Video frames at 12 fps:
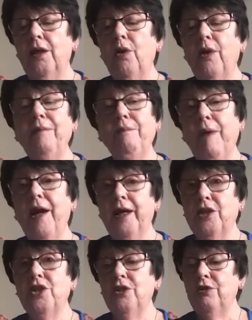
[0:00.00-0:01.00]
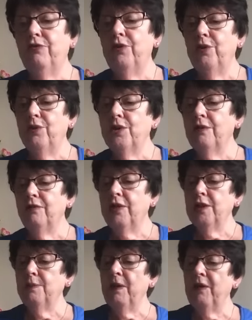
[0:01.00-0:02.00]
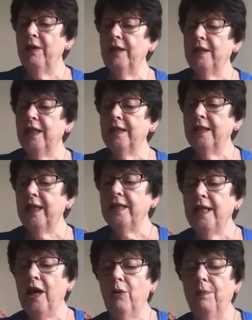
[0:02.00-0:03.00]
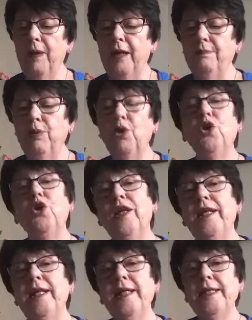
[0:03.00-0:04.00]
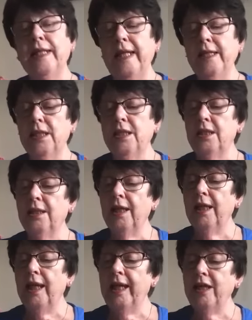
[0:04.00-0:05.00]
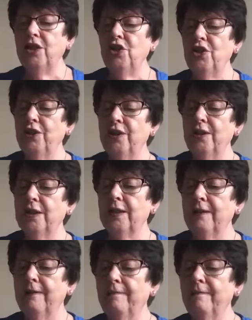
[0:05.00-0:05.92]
Going back to the fruits of the Spirit, as set out by Paul in his letter to the Galatians,